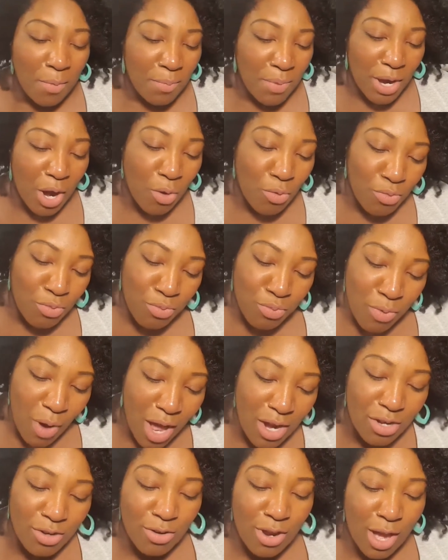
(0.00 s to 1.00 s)
but a
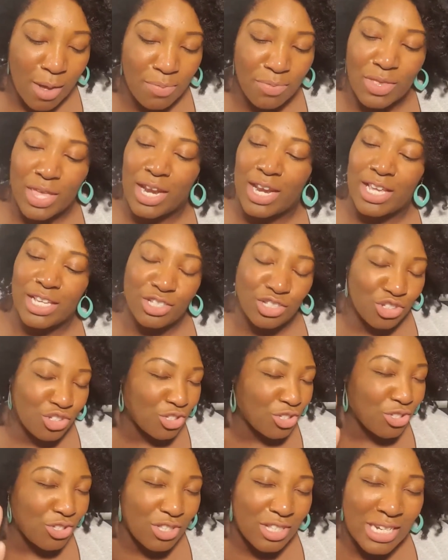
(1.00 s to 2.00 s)
runner up that is
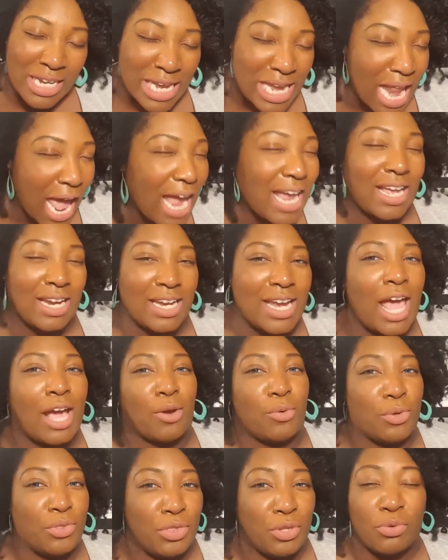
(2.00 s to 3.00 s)
just neck and
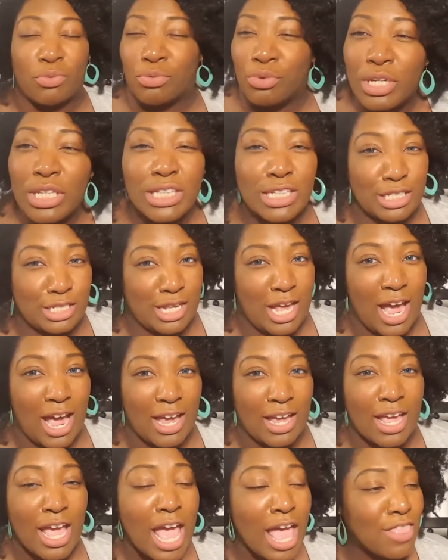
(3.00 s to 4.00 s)
neck with it, really
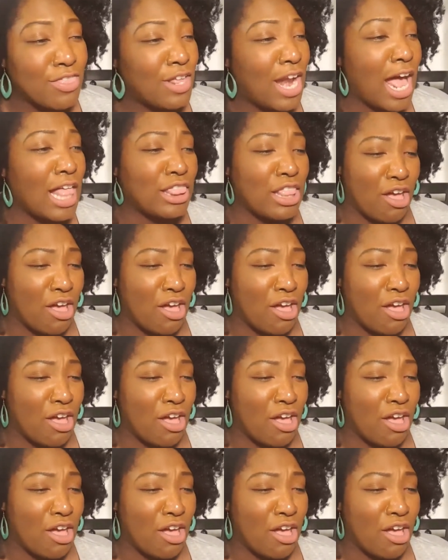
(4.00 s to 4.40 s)
tight, that I